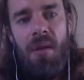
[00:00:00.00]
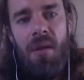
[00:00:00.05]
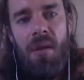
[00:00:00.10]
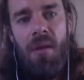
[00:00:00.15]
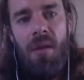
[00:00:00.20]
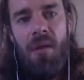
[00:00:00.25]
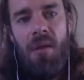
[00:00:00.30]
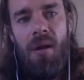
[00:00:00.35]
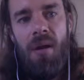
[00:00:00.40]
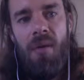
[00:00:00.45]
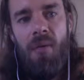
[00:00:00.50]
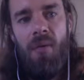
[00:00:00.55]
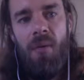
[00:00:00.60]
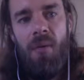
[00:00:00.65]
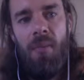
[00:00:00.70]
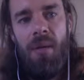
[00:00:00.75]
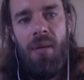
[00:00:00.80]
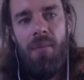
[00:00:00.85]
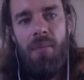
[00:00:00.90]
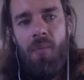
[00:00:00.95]
there will
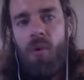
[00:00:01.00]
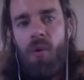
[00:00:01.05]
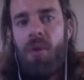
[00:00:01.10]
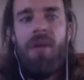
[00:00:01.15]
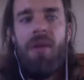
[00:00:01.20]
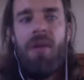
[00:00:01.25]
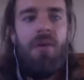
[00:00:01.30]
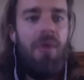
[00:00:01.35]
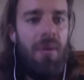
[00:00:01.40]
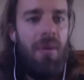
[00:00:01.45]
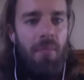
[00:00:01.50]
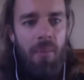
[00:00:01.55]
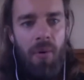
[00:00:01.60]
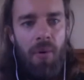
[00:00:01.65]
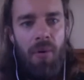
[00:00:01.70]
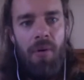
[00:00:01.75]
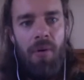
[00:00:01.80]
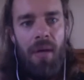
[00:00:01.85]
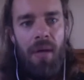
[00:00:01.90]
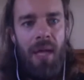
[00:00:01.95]
be more that you can
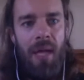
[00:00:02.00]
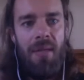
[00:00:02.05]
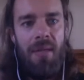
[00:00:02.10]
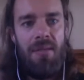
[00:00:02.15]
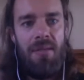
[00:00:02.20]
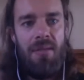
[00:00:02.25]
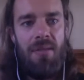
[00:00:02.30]
borrow against.